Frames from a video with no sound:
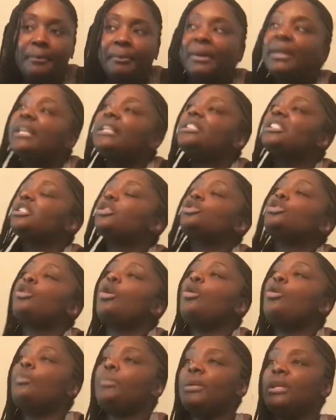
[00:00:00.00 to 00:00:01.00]
But he just
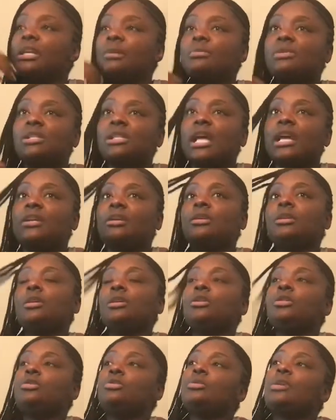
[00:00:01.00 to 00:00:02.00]
told me, he was like,
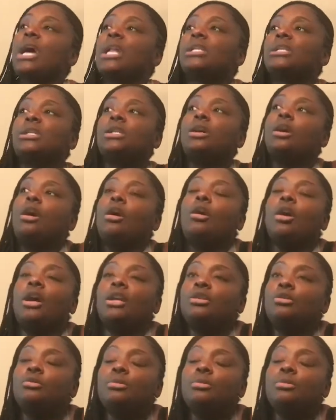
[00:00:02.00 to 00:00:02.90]
you got a good heart.